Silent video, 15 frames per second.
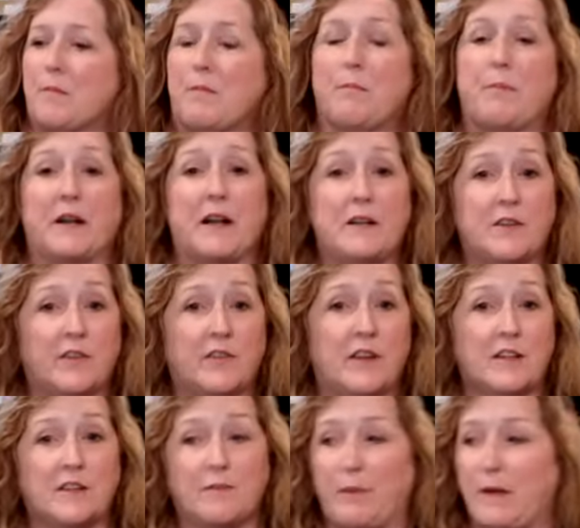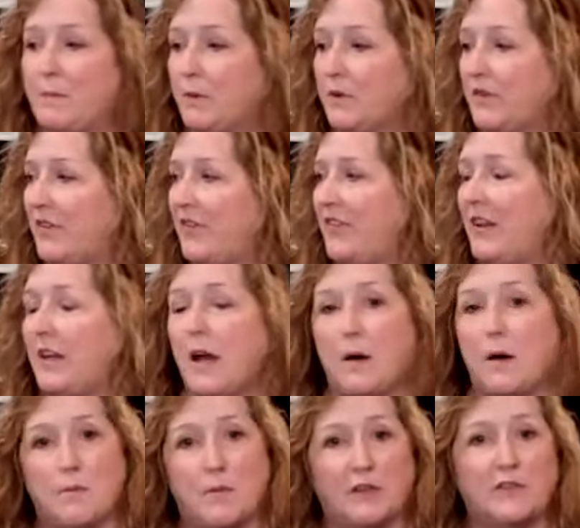But I just like people to see
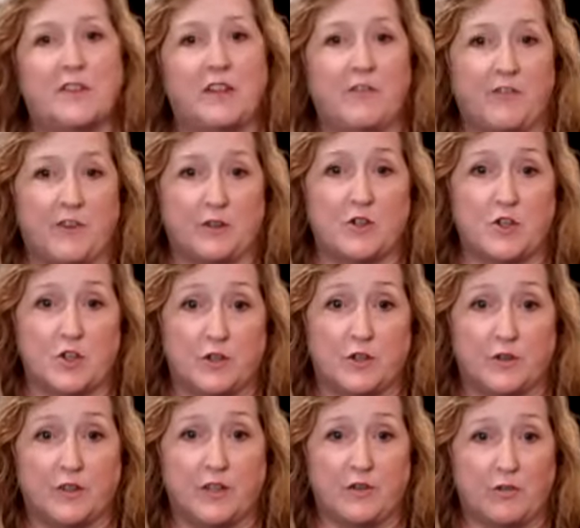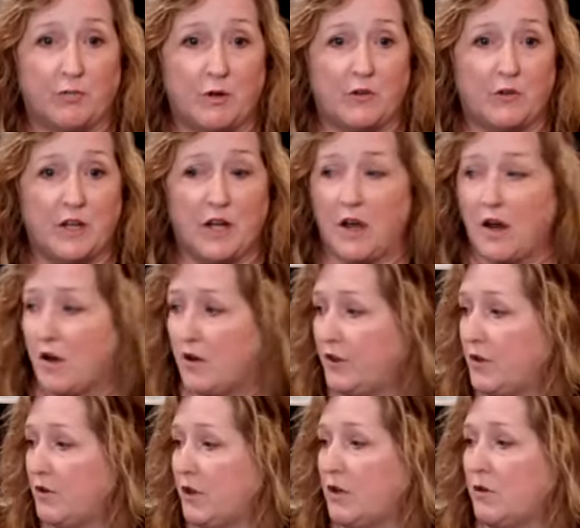how multifunctional these really are.
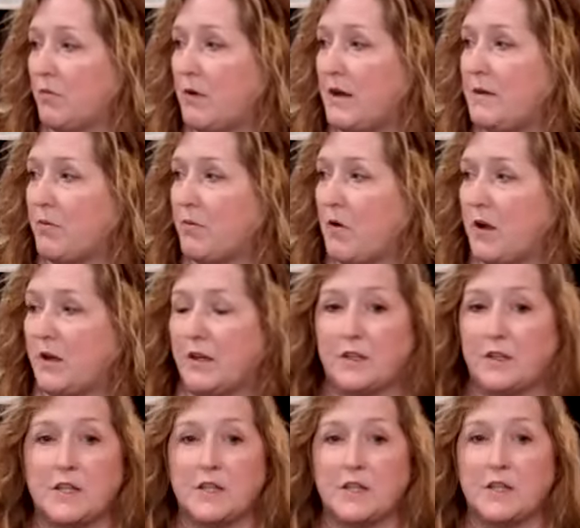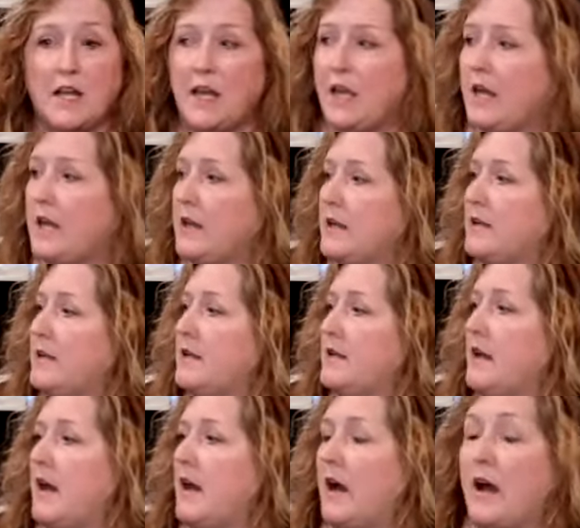They're a great product, and
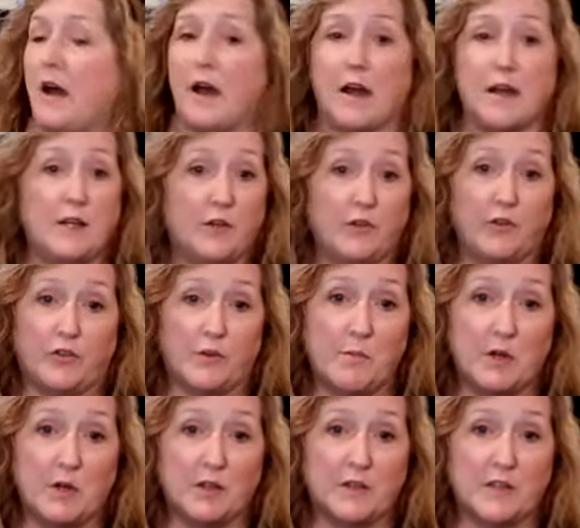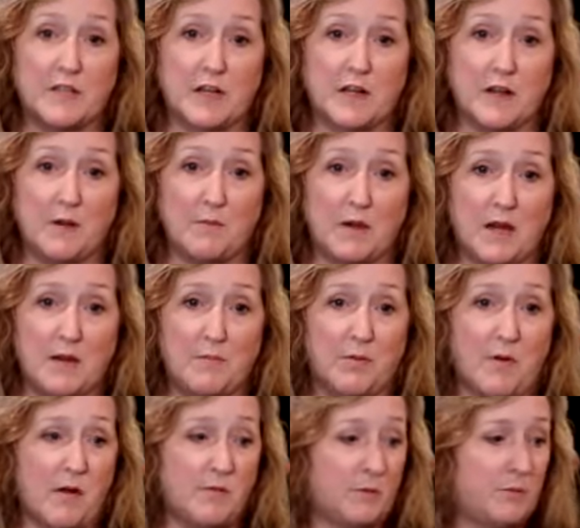I use them all the time. I
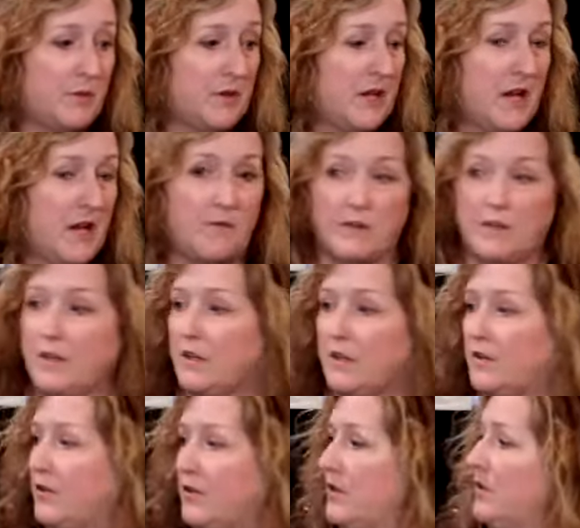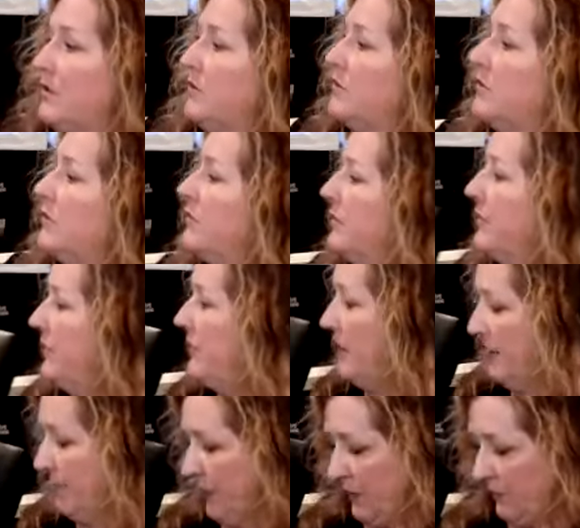probably have another, let's see,
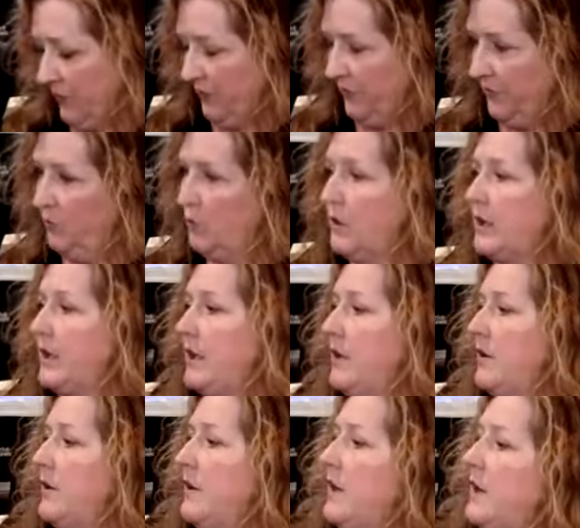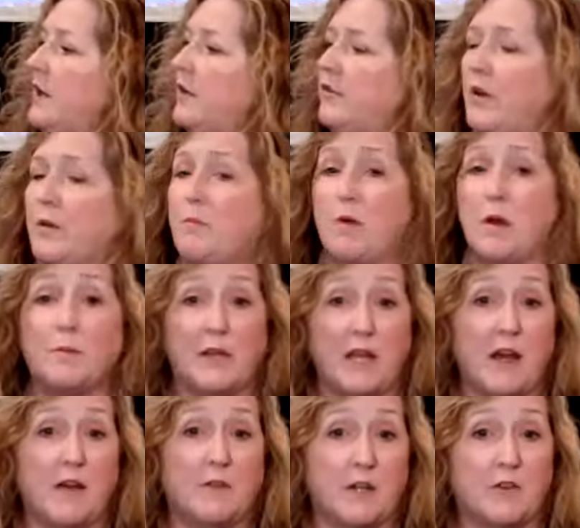I've got 4 here. So I probably
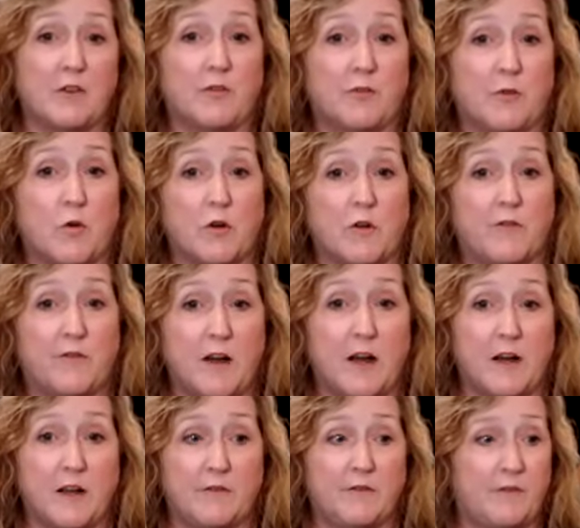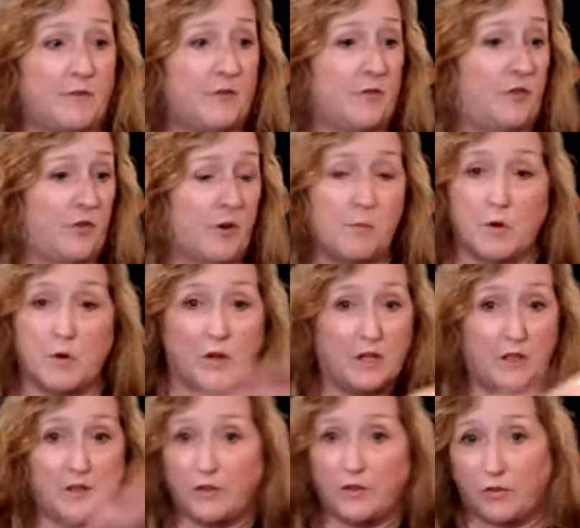have another 4 or 5 somewhere
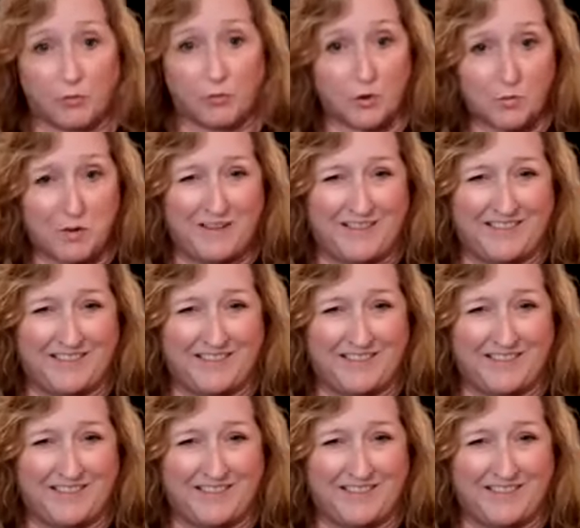in this room